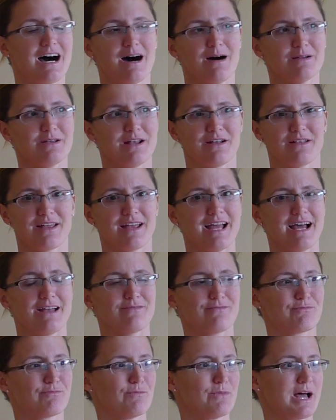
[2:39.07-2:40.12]
you know, they
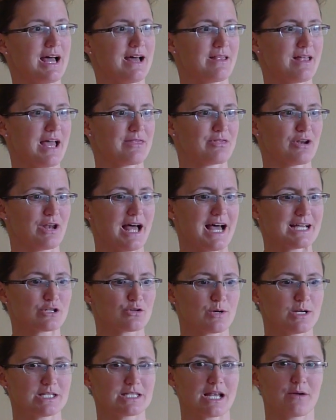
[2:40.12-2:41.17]
had, at the last
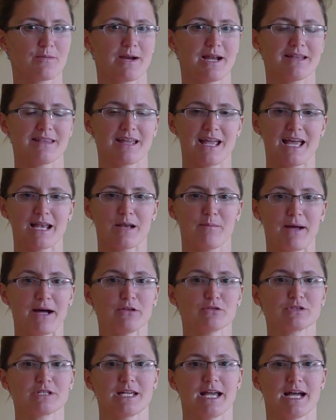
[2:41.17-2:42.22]
race I ran, they had a
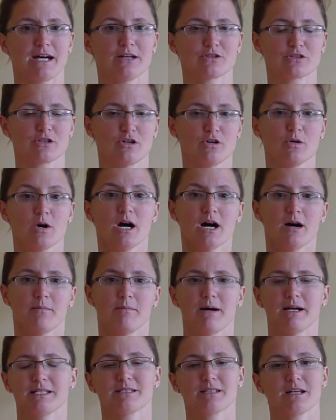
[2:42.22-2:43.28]
bouncy house. So
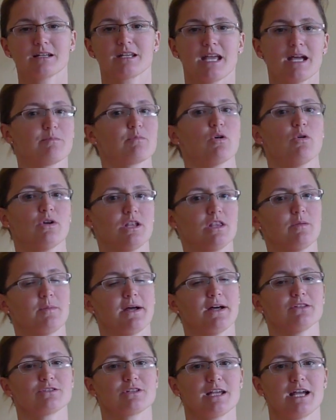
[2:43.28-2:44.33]
my son kept going in the
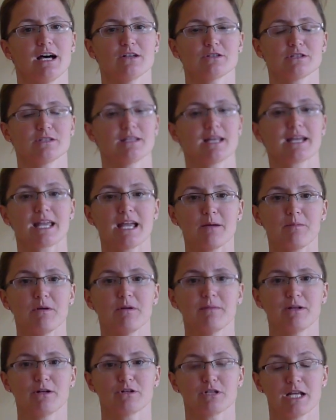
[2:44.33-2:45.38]
bouncy house, and that kept him
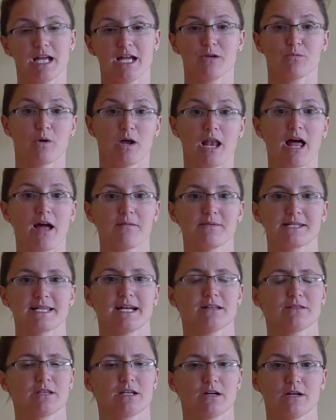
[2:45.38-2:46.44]
entertained while I was
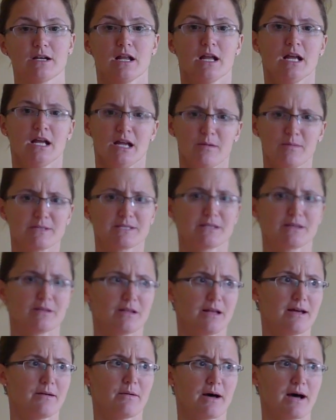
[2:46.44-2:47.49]
out there. And it was
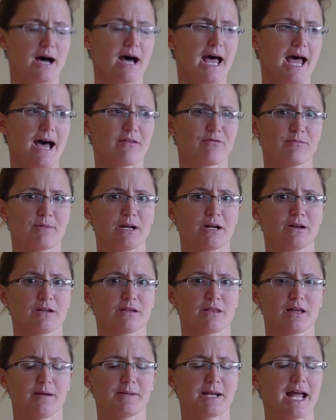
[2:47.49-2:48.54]
a half
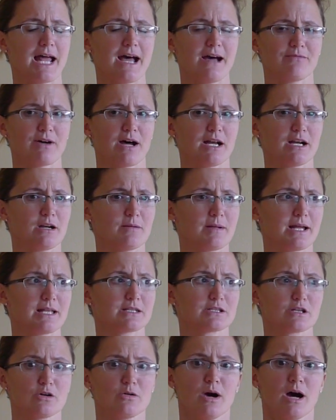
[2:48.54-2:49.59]
marathon, I mean a half Ironman,
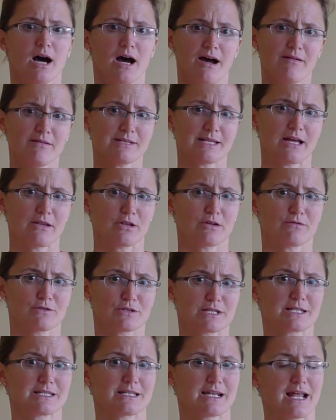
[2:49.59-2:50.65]
so I was out there for
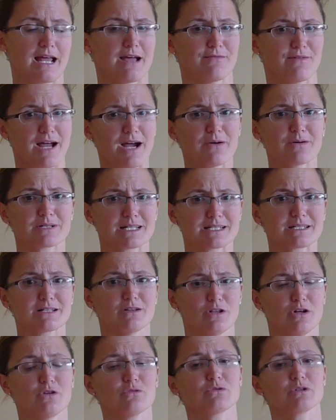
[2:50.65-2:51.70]
6.5 hours. That's a
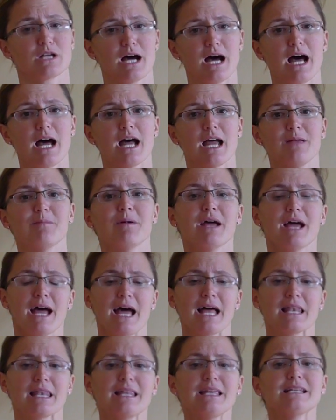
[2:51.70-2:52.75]
long time.
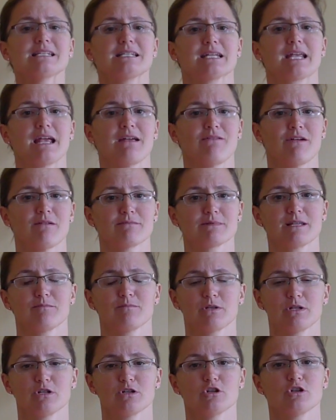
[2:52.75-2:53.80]
At least it gave him
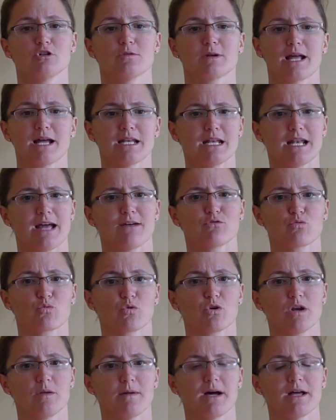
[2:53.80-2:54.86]
something to do, and I didn't have to
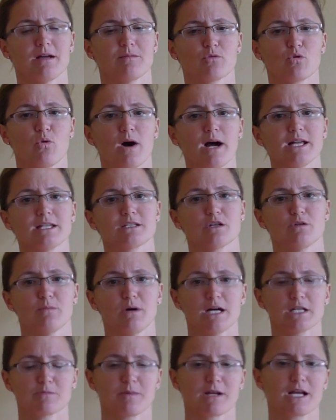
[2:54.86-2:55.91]
worry about him quite so
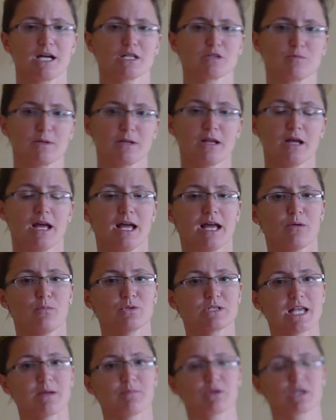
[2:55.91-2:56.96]
much. My husband
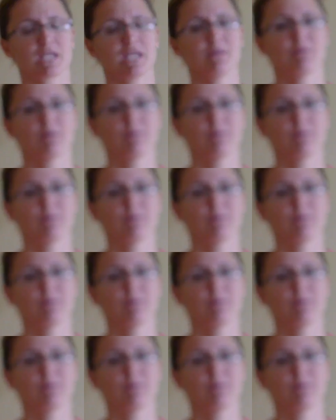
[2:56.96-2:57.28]
was able to keep